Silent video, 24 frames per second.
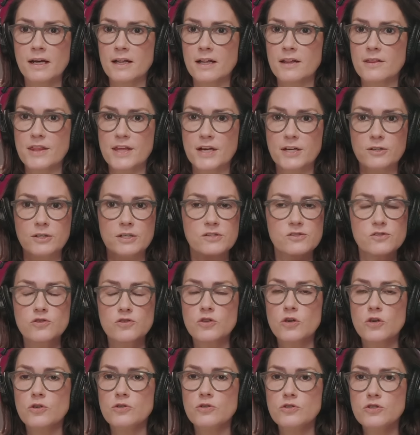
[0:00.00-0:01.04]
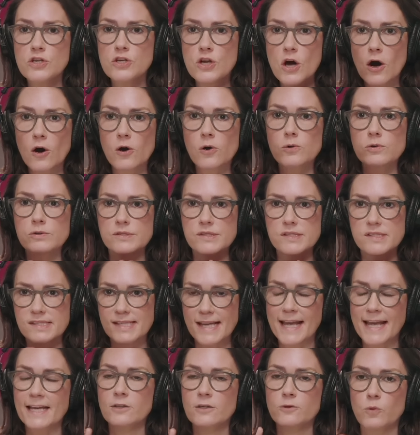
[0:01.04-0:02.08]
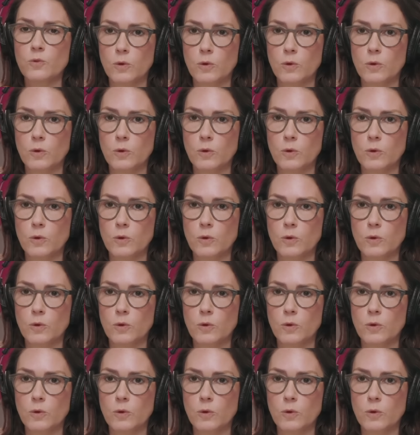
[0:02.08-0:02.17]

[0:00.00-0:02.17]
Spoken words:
there is no sane